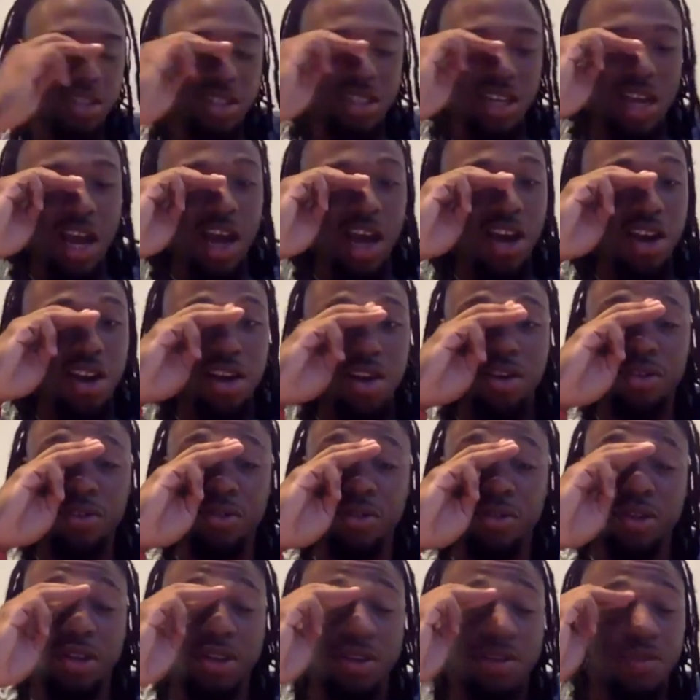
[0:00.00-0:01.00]
childhood was
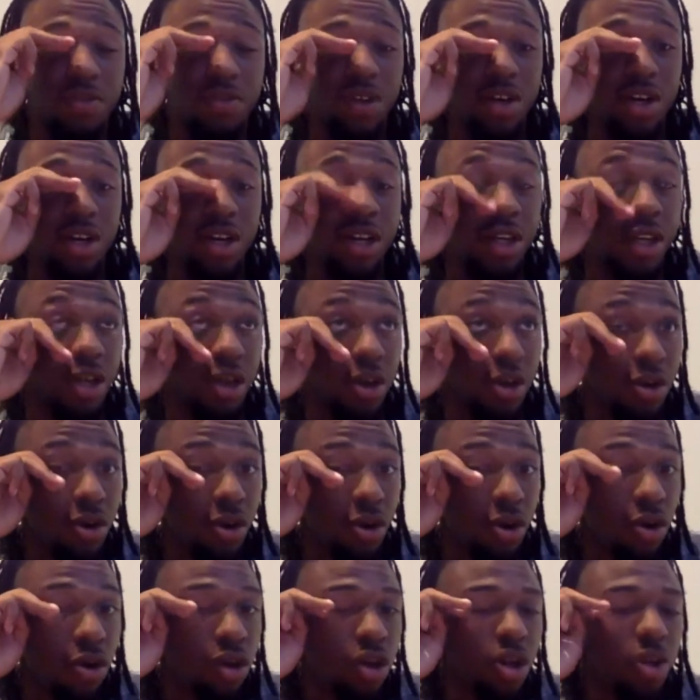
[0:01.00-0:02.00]
really fun, you know,
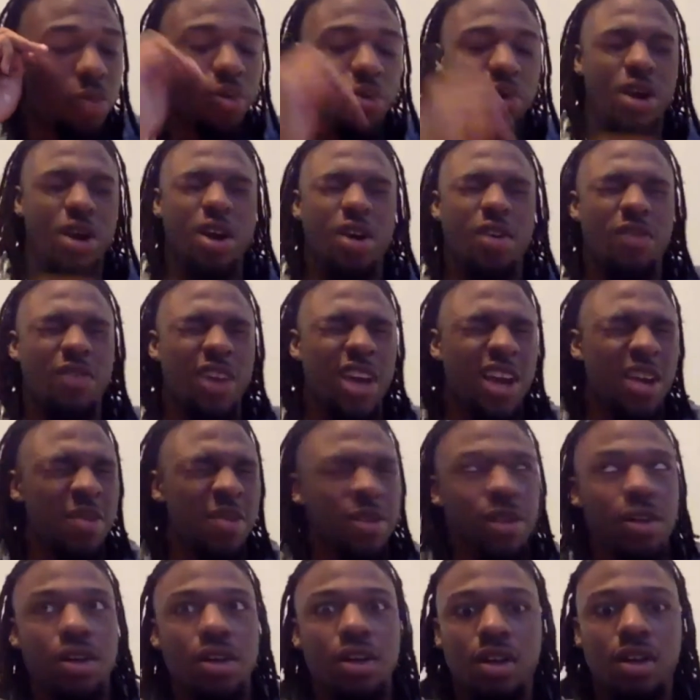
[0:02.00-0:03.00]
growing up around
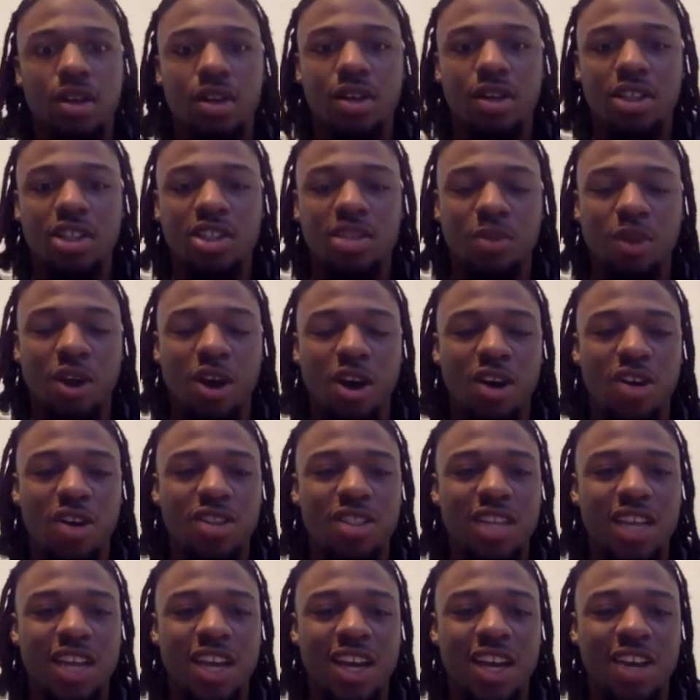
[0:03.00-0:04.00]
family. Small
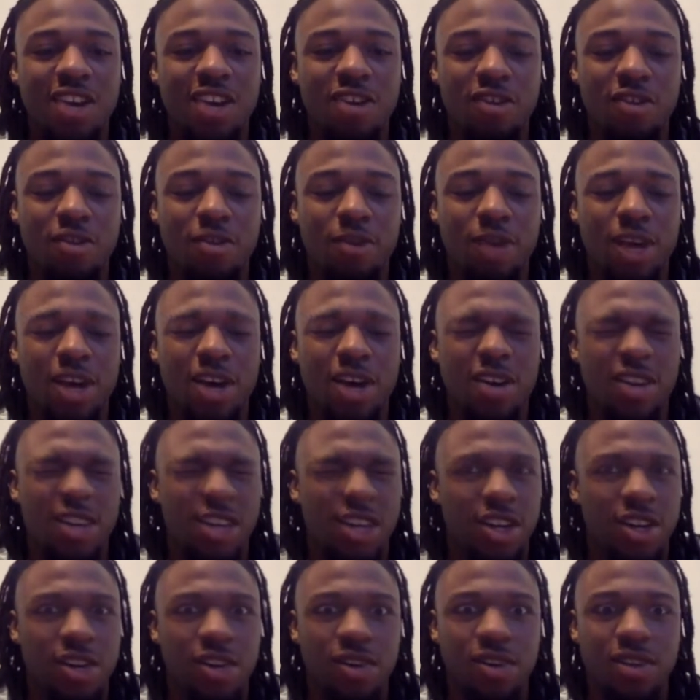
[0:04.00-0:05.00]
town of about, you
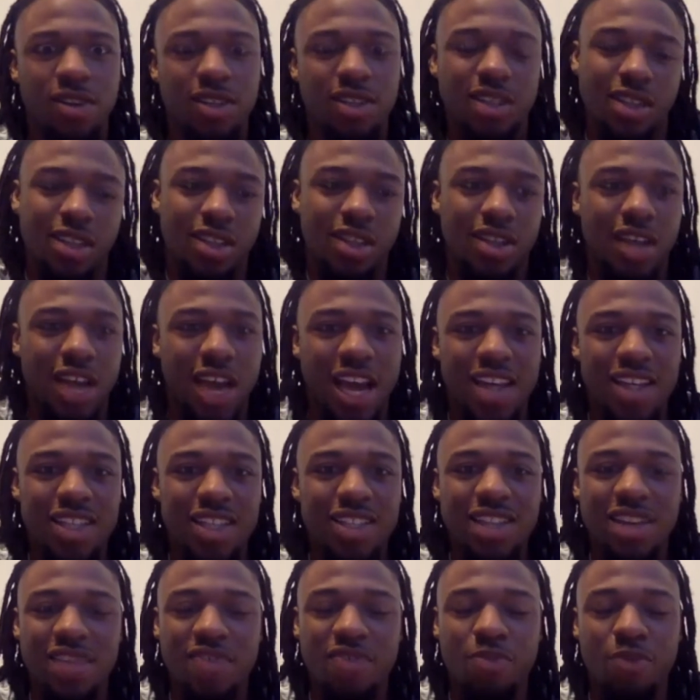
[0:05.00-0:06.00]
know,
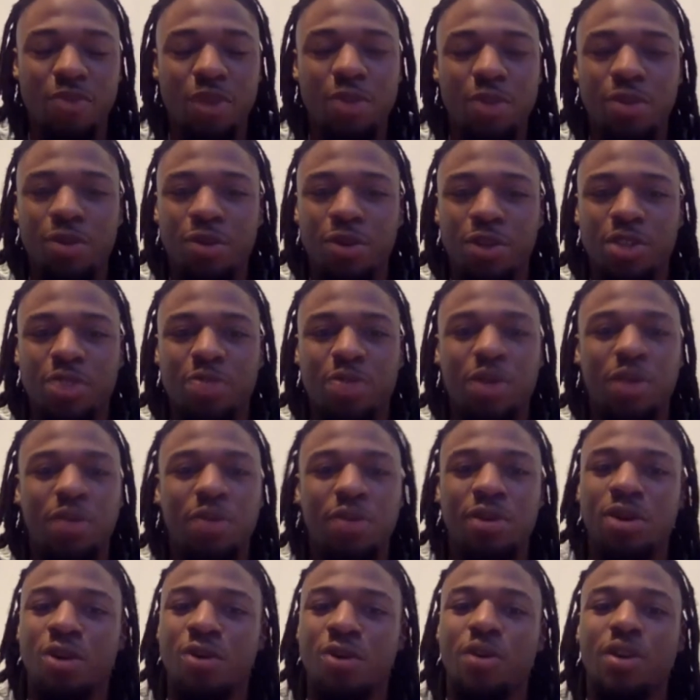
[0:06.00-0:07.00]
87 people, which people
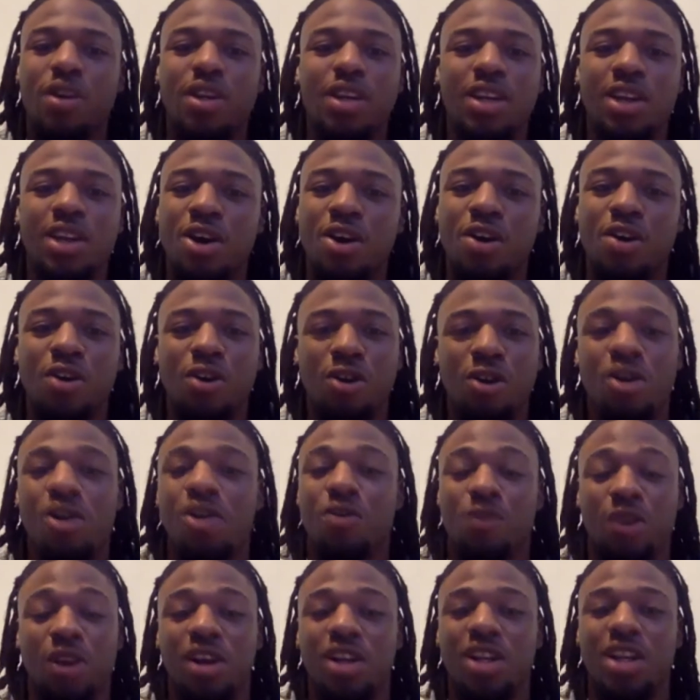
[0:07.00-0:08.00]
don't really know
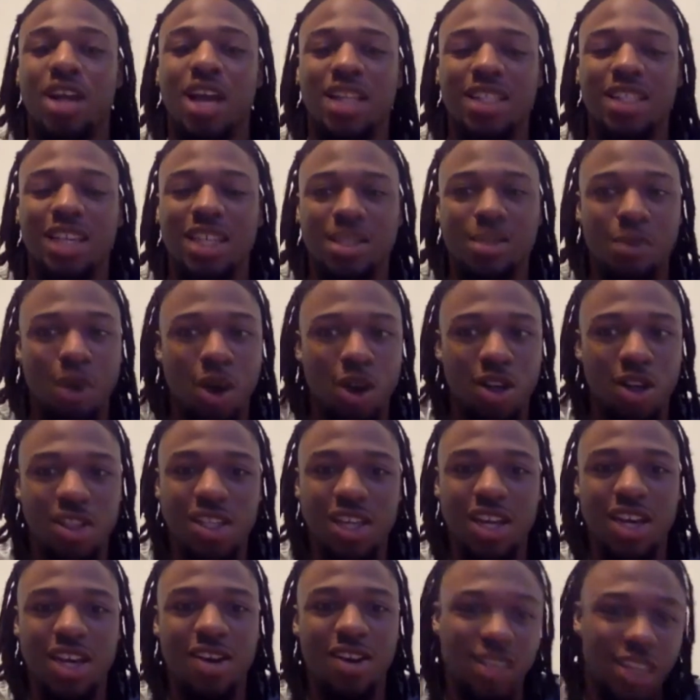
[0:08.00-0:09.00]
or realize how small the
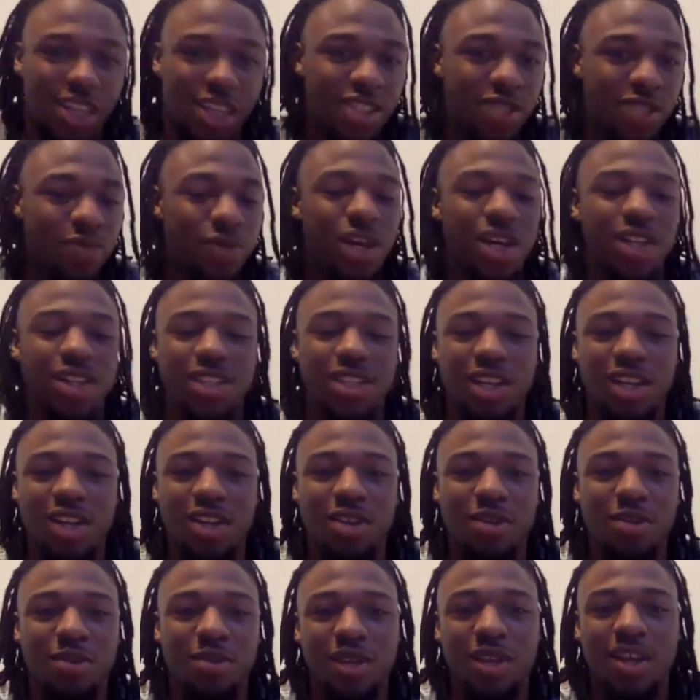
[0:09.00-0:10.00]
town is. And when I tell
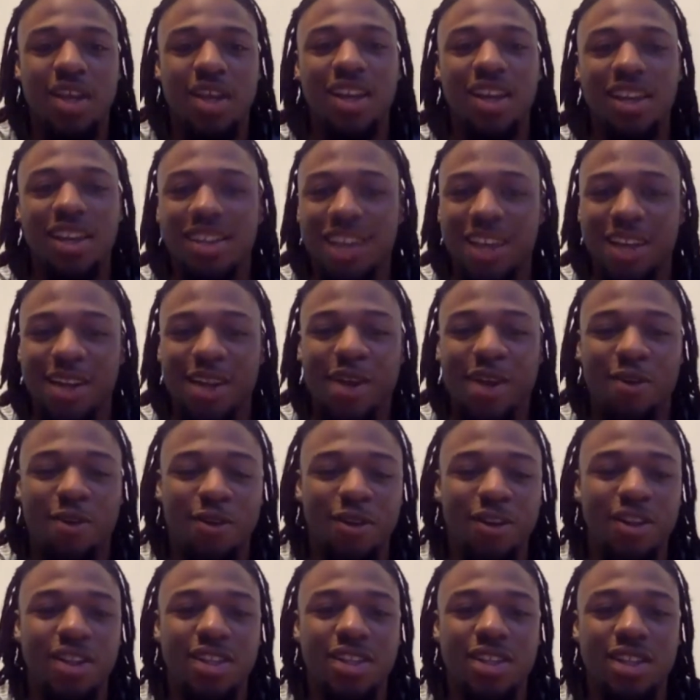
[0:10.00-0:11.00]
them, they never
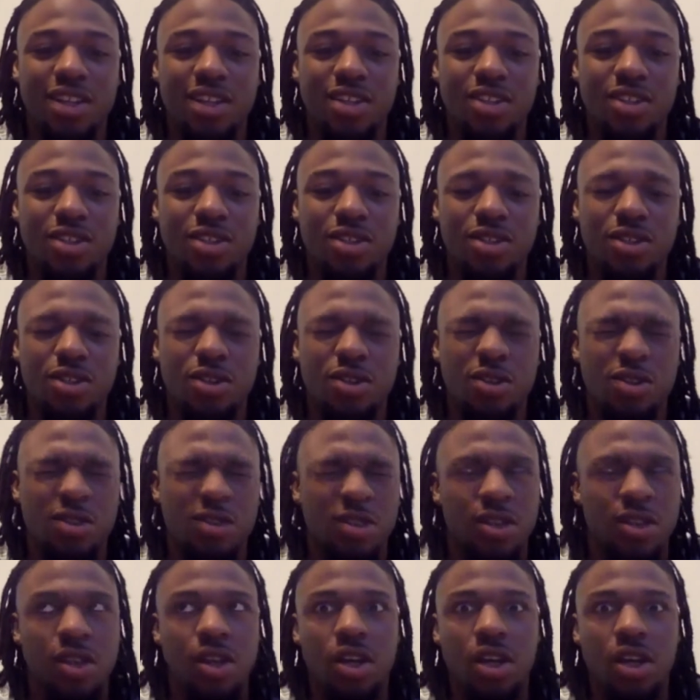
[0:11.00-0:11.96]
really think it's true.